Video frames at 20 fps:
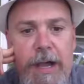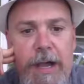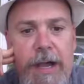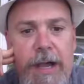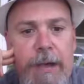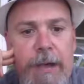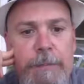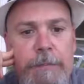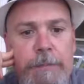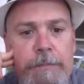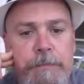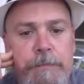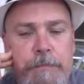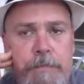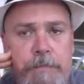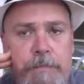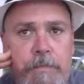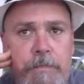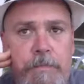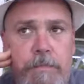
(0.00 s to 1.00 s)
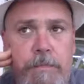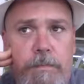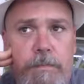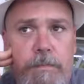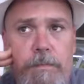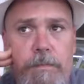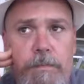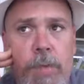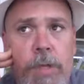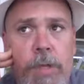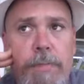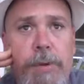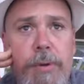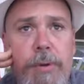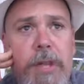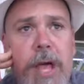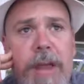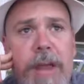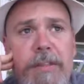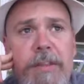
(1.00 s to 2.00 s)
Um, but a
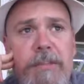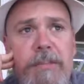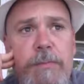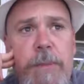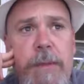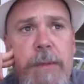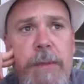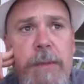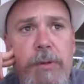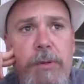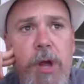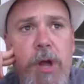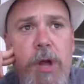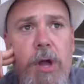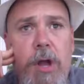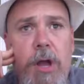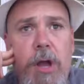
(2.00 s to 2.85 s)
lot of these people are,